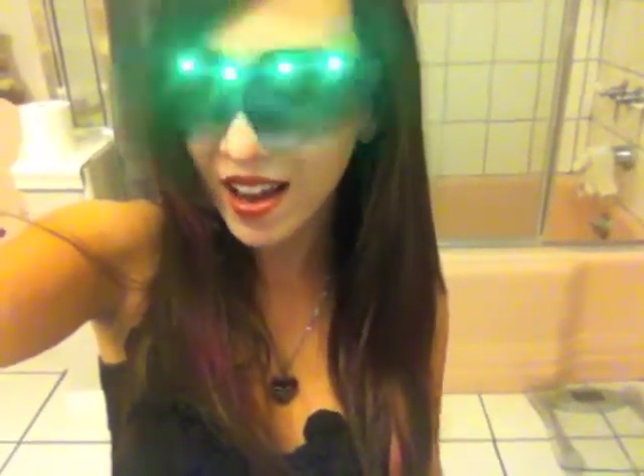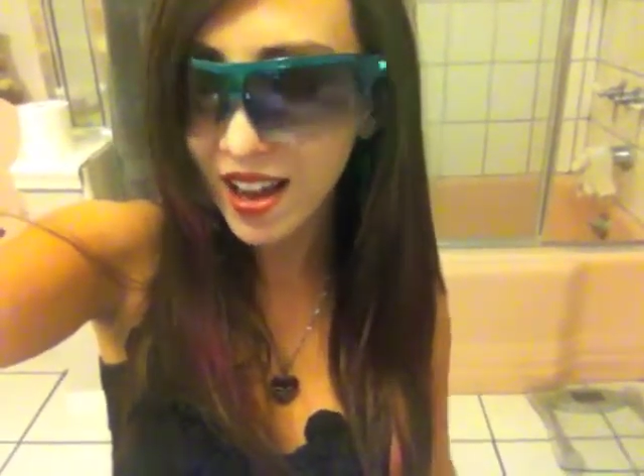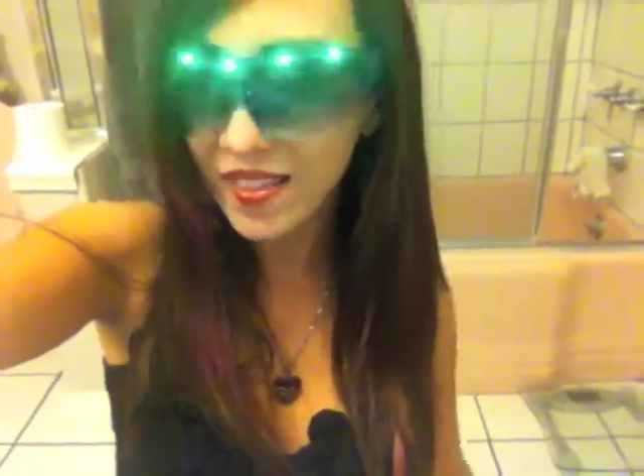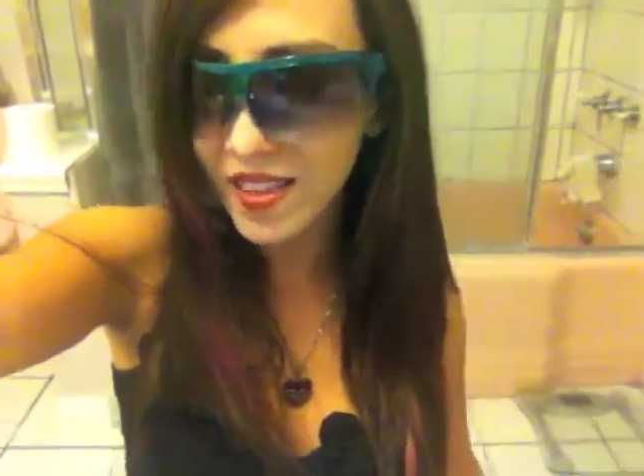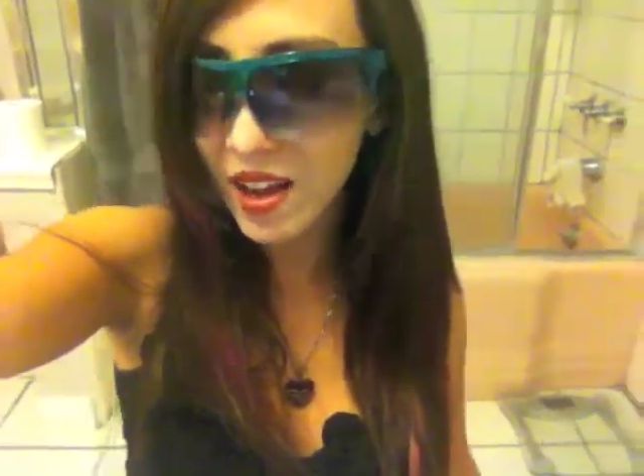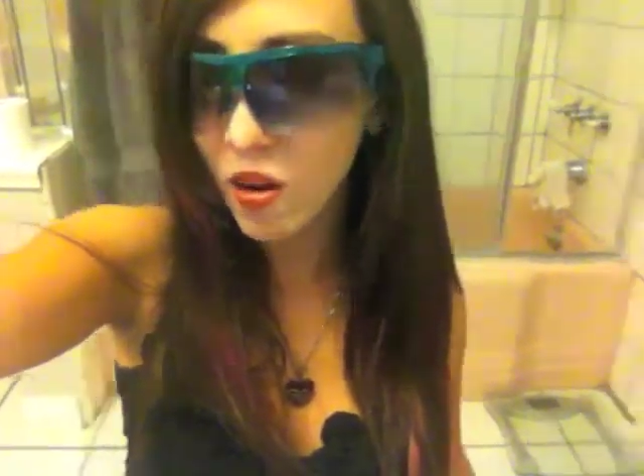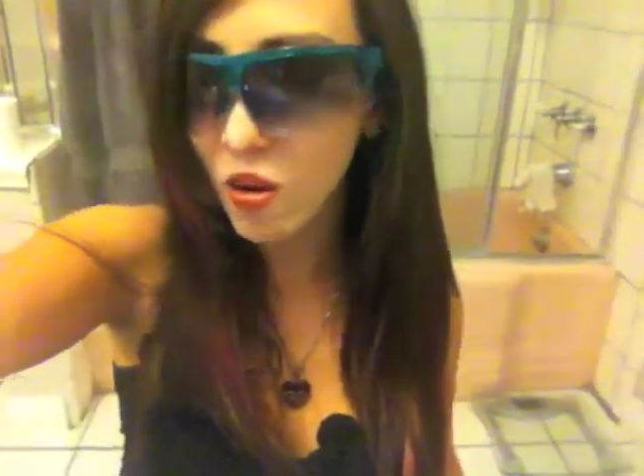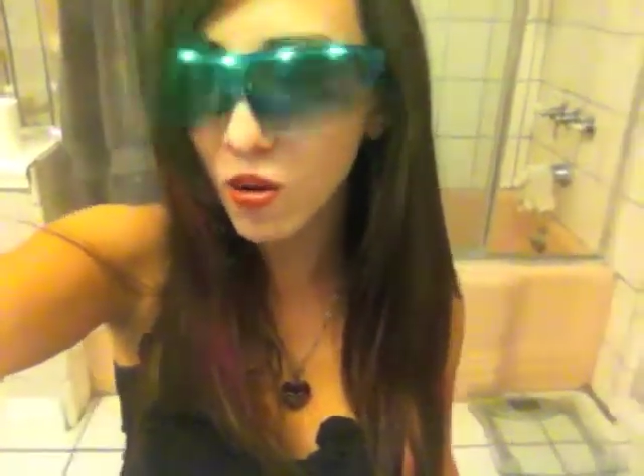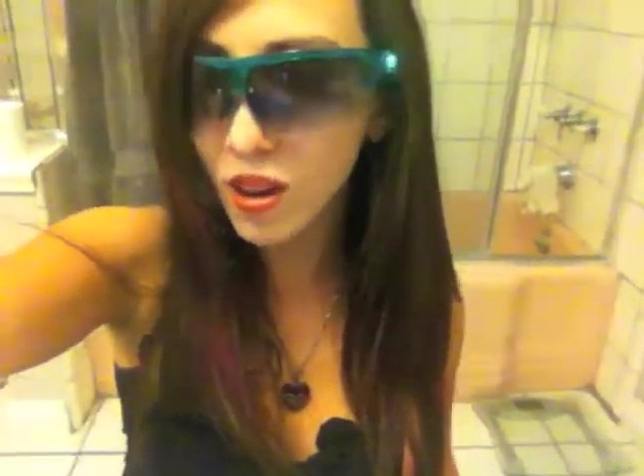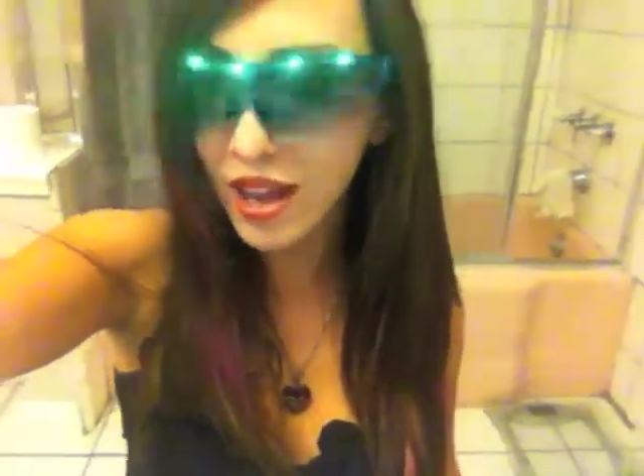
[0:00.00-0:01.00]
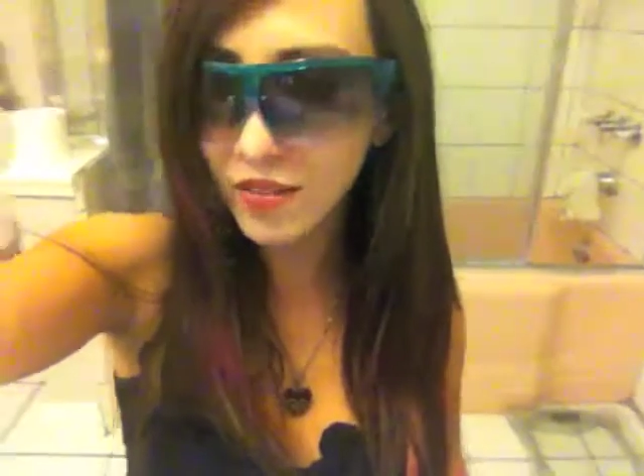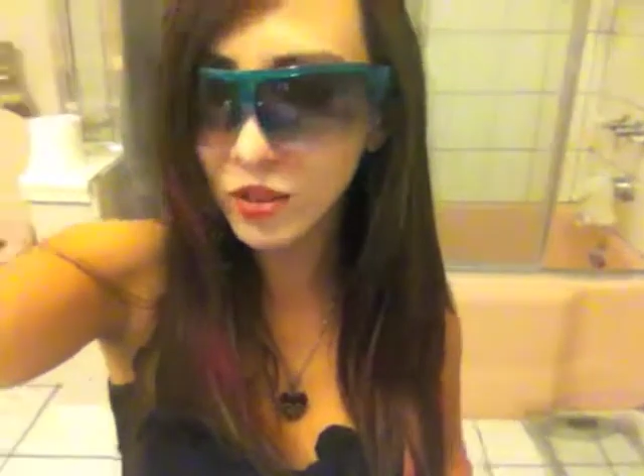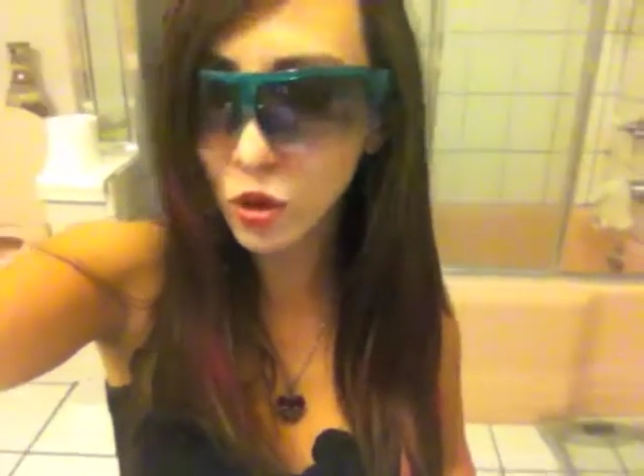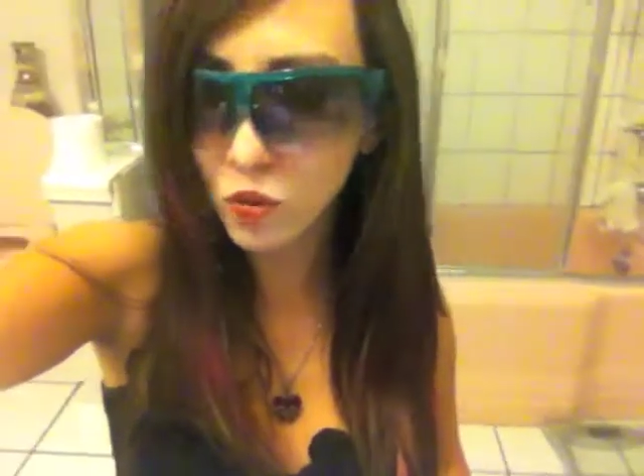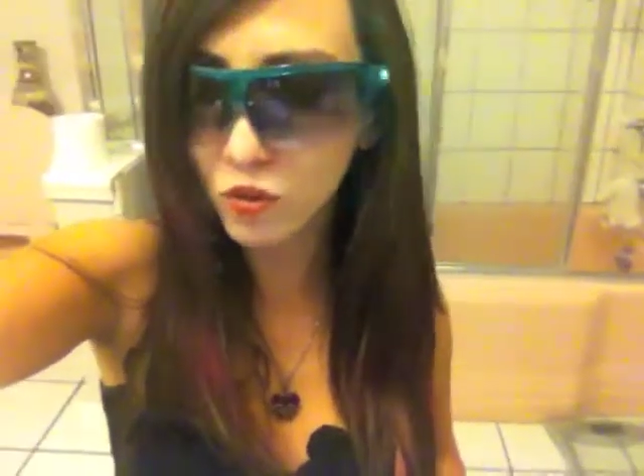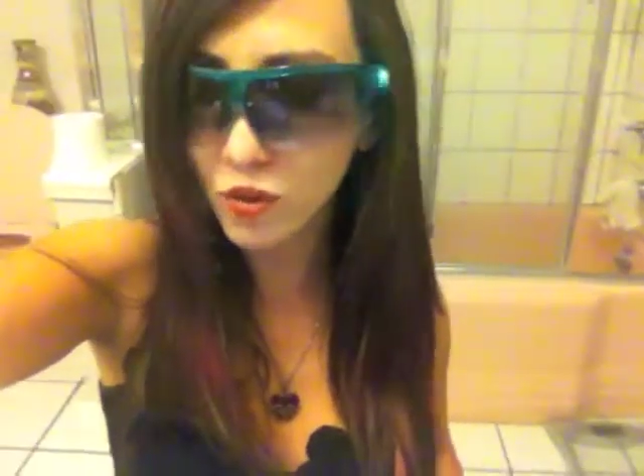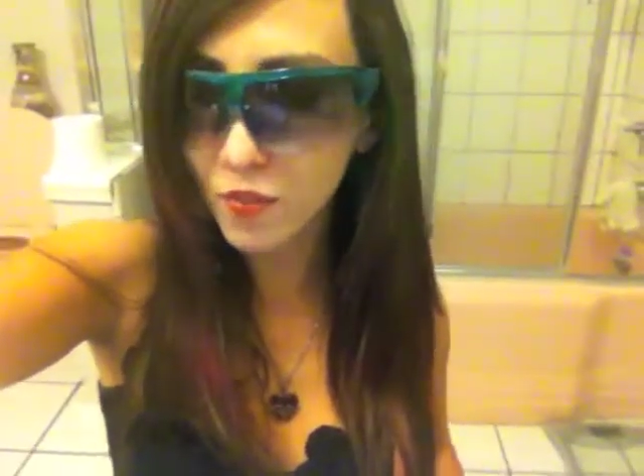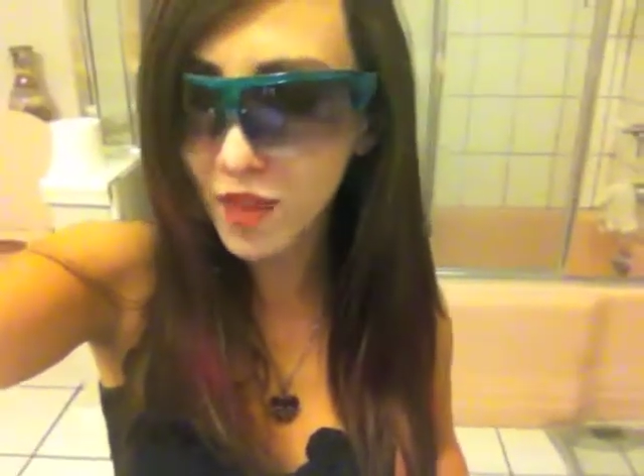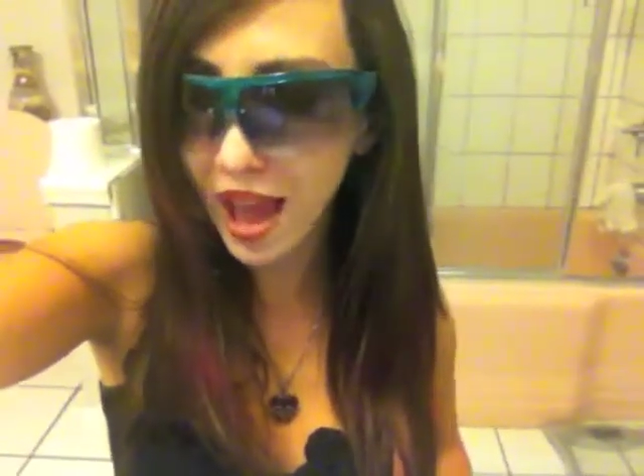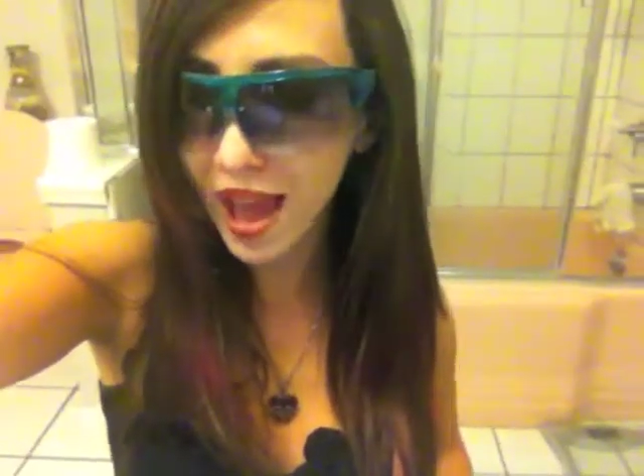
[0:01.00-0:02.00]
and they all left over
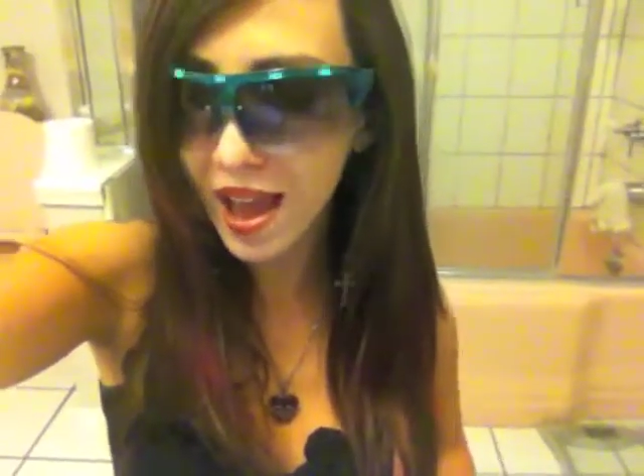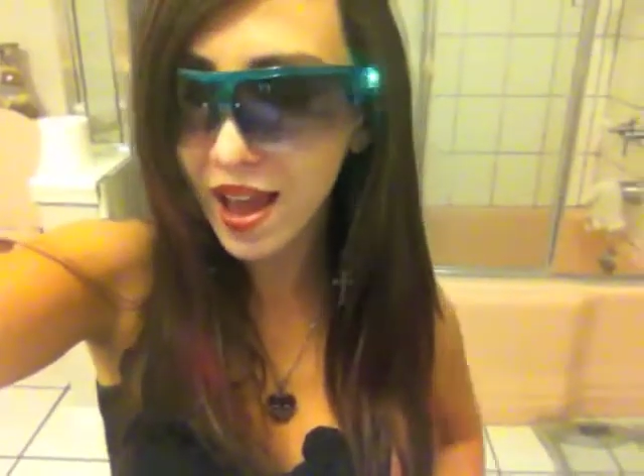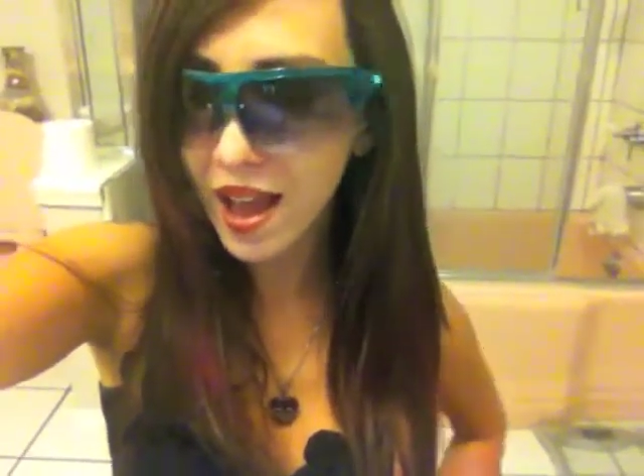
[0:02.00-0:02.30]
from that.